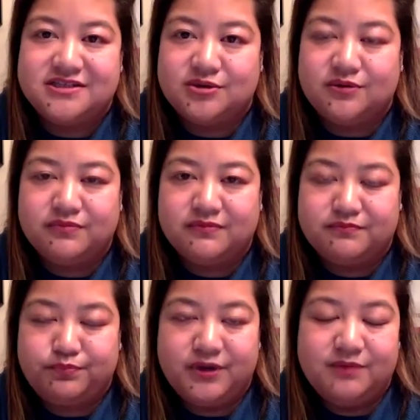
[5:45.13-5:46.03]
So
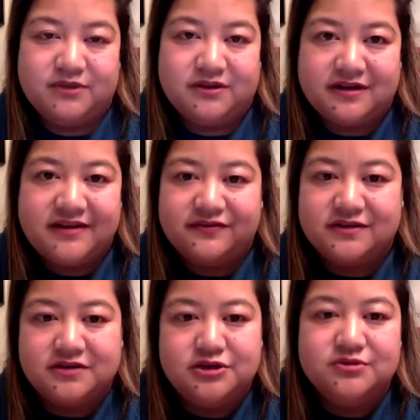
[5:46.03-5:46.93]
pretty much kind
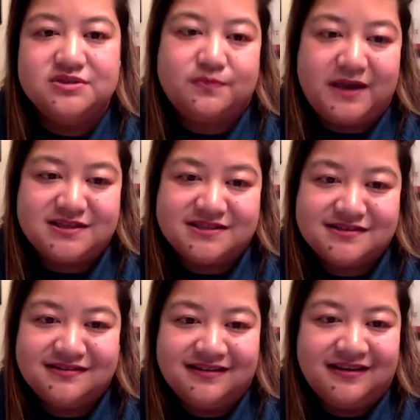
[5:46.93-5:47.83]
of a new
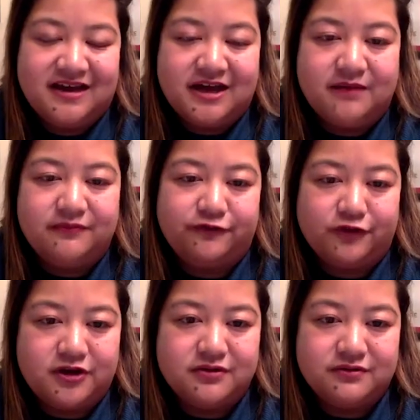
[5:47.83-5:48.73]
space
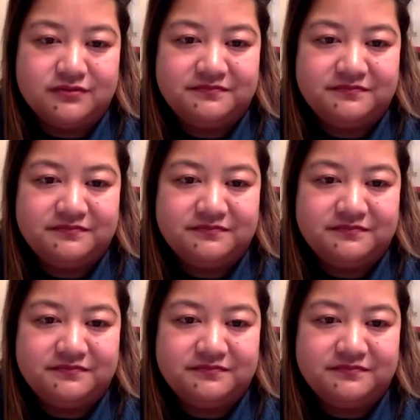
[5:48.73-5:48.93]
for you.